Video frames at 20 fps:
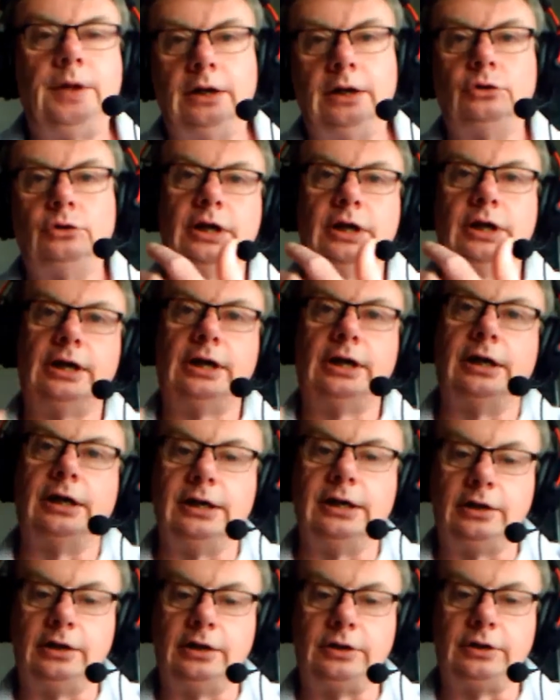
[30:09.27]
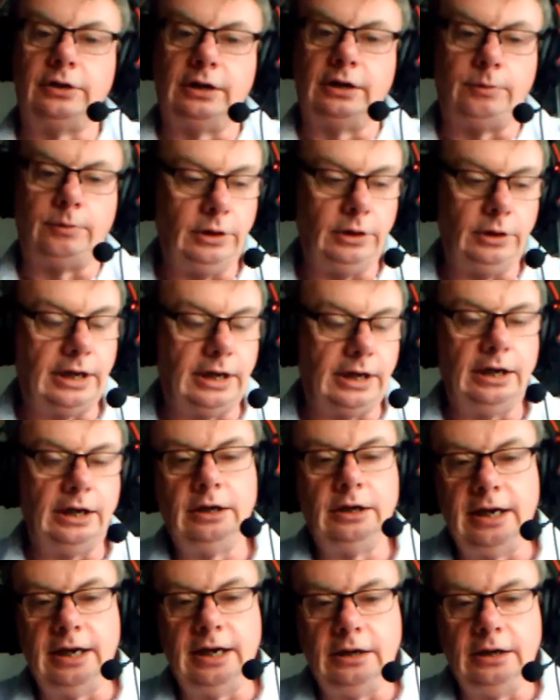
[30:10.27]
I'll do that at a later date, but you
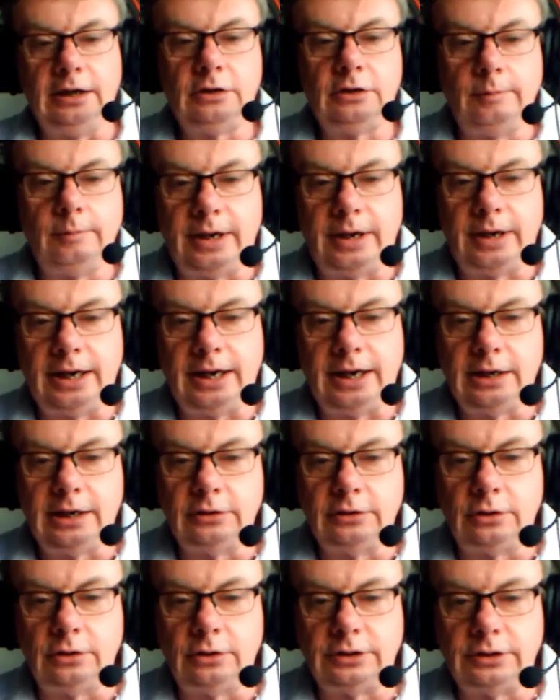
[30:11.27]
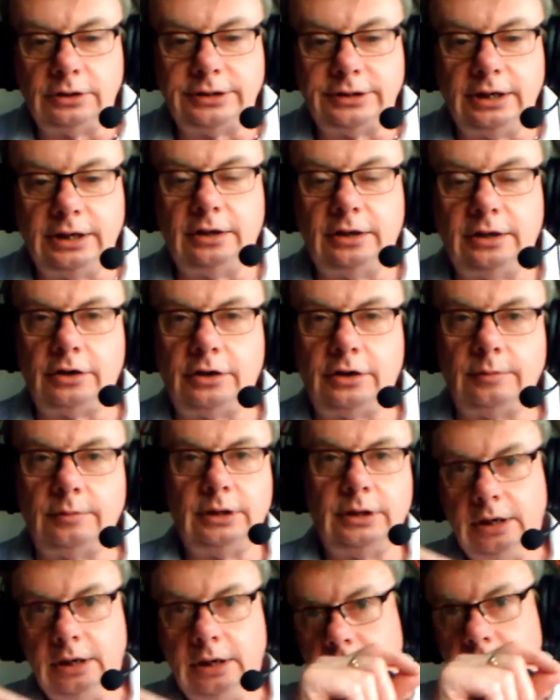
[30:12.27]
can then come back into your design
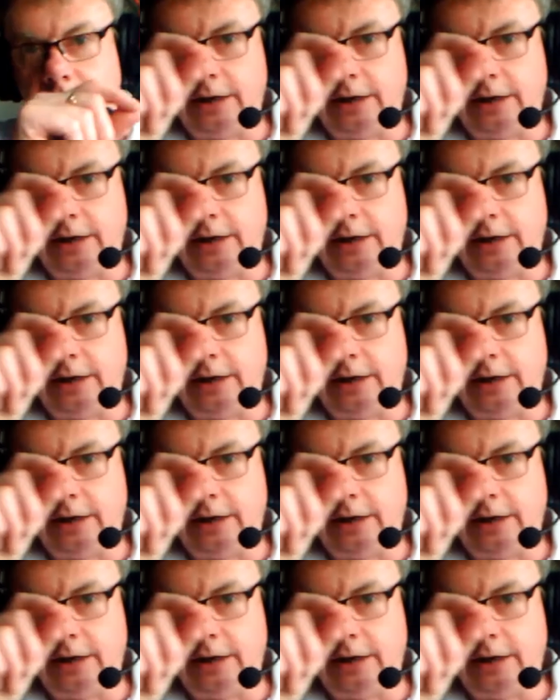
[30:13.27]
document